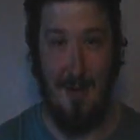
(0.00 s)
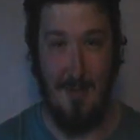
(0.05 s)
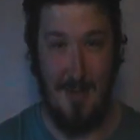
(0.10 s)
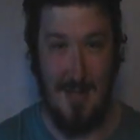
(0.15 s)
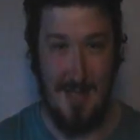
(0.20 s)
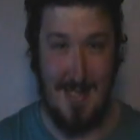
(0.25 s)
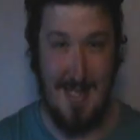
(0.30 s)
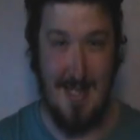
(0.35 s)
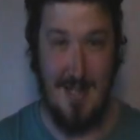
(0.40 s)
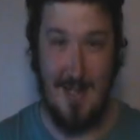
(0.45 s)

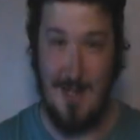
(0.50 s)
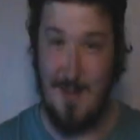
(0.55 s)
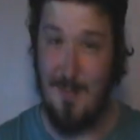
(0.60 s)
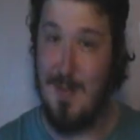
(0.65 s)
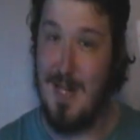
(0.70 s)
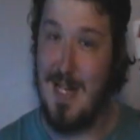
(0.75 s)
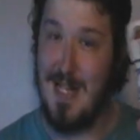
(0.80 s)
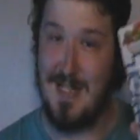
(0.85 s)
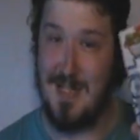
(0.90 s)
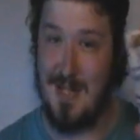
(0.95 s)
because then I can
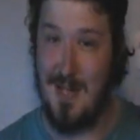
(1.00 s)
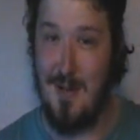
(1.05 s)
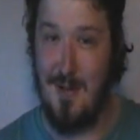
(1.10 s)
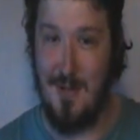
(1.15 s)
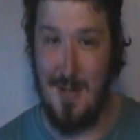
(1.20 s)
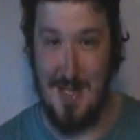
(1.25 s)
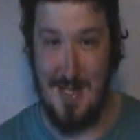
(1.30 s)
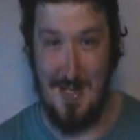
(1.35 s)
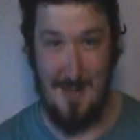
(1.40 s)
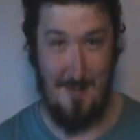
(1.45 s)
play as
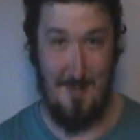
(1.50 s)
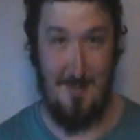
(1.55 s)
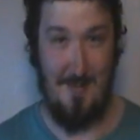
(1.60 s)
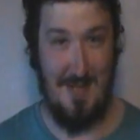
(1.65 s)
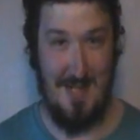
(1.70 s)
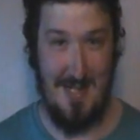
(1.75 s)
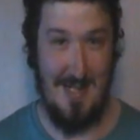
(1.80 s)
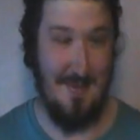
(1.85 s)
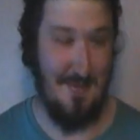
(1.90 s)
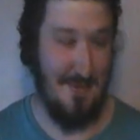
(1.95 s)
Toad in some of
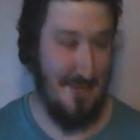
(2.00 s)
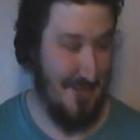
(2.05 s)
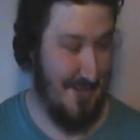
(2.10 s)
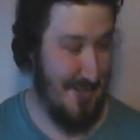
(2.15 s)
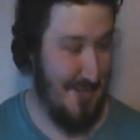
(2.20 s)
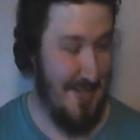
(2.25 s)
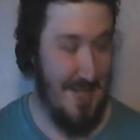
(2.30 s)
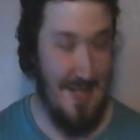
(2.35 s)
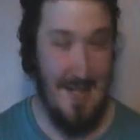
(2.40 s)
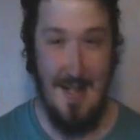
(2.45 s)
my levels.
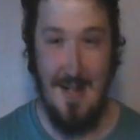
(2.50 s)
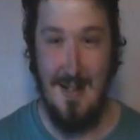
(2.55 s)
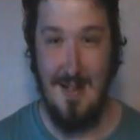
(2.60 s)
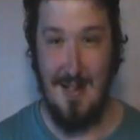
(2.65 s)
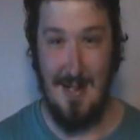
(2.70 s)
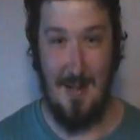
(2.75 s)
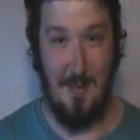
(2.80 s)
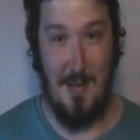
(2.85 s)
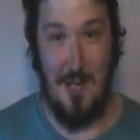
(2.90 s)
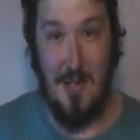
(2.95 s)

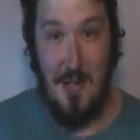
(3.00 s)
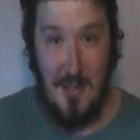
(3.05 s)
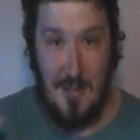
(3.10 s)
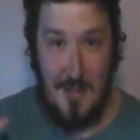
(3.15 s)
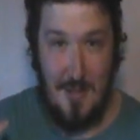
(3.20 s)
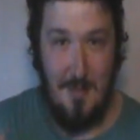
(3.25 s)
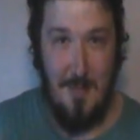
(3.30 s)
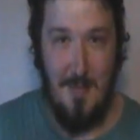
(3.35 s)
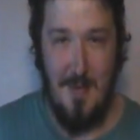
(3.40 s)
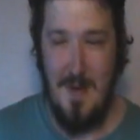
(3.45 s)
That'll be
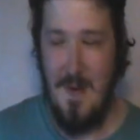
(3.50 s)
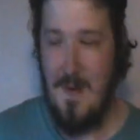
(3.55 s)
awesome.